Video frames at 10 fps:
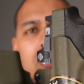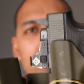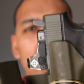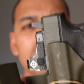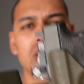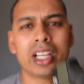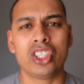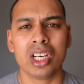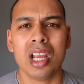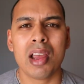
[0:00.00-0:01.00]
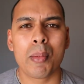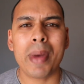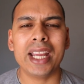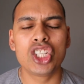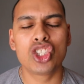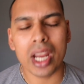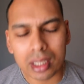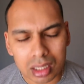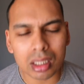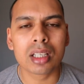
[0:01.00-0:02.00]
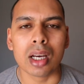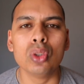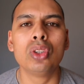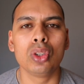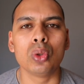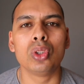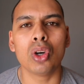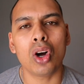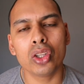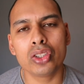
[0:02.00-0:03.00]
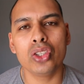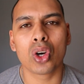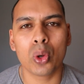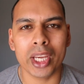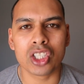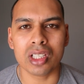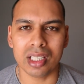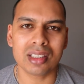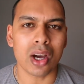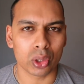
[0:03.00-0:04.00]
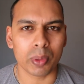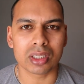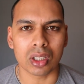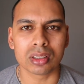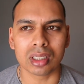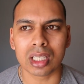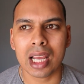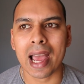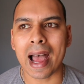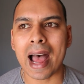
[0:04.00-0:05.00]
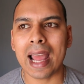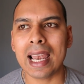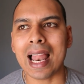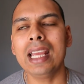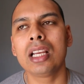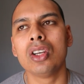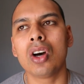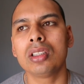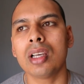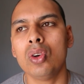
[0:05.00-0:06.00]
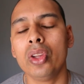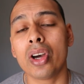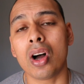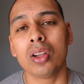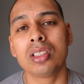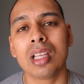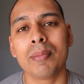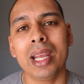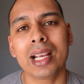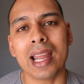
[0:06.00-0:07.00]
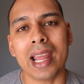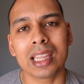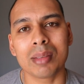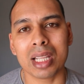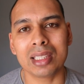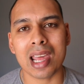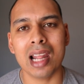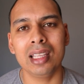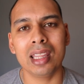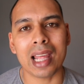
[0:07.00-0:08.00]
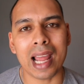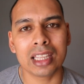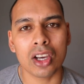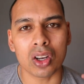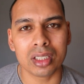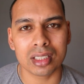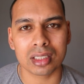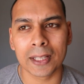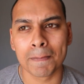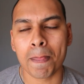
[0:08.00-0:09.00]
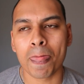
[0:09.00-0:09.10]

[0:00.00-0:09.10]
for such. My general go-to, to answer your question, is Southwest Holsters. I like not only the holsters they make, I like their mentality, I like the artistic